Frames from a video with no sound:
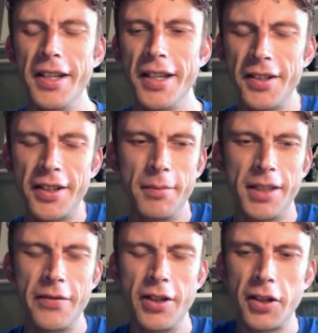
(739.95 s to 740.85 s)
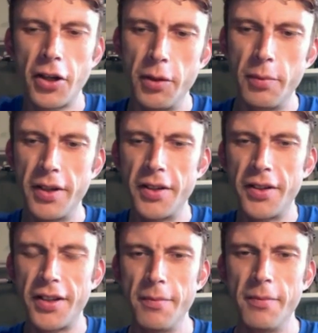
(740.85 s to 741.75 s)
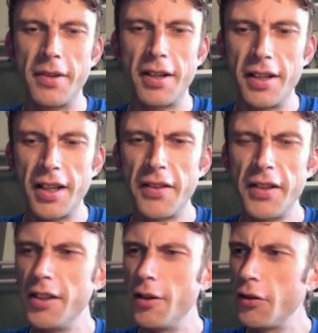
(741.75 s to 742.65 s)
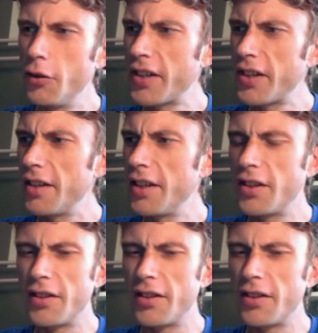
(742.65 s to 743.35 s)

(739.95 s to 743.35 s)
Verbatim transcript: And, um, right, give it a go. Exactly. Um, I think, you know, it's new techniques.